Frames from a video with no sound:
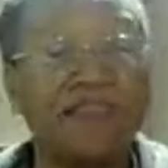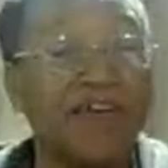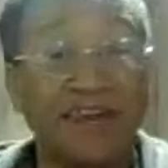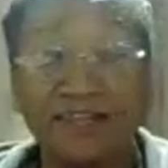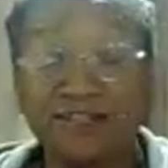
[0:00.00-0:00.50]

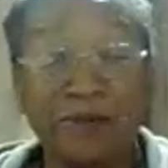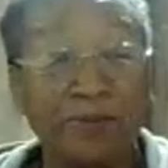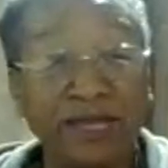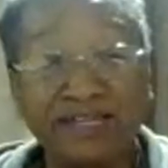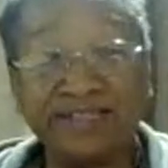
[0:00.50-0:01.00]
That is a
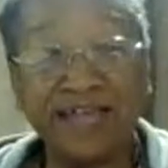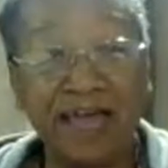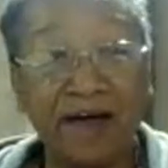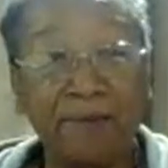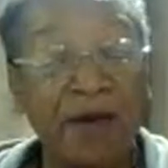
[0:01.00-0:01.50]
blessed
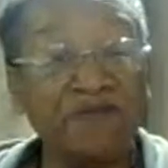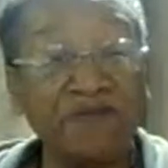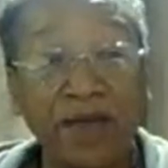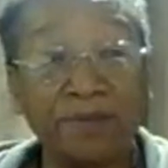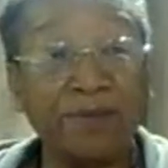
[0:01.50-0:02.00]
town. My
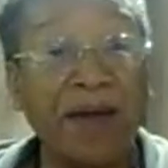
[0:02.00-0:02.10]
family,